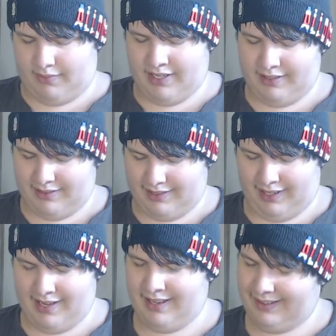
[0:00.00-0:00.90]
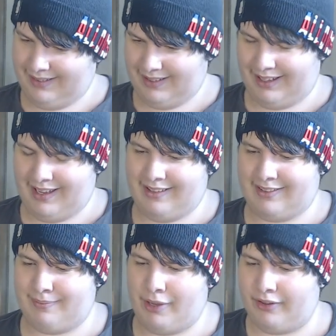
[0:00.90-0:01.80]
I can't, I can't
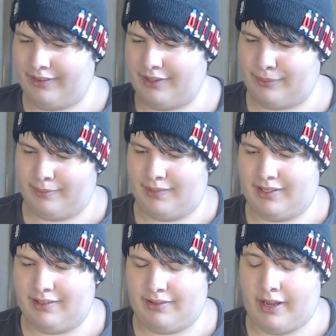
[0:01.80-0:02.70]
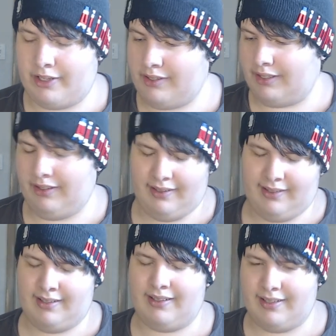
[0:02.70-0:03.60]
smell this one because I could, it,
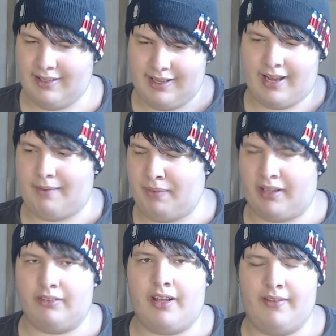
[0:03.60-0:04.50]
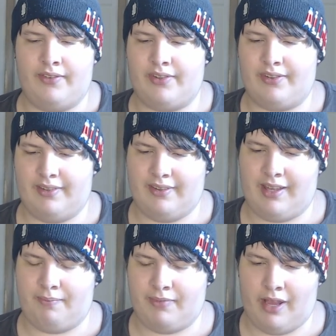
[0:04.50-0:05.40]
my gloves,
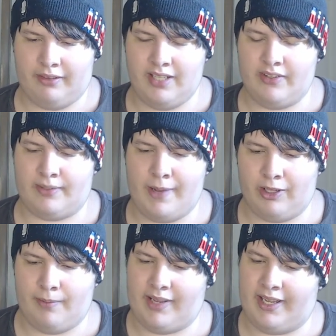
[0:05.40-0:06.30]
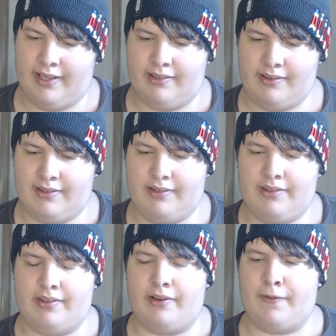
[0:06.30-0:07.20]
they, they leave a smell on my hands.
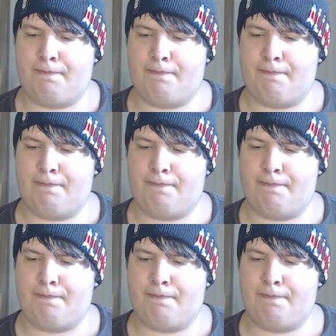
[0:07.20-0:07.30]
So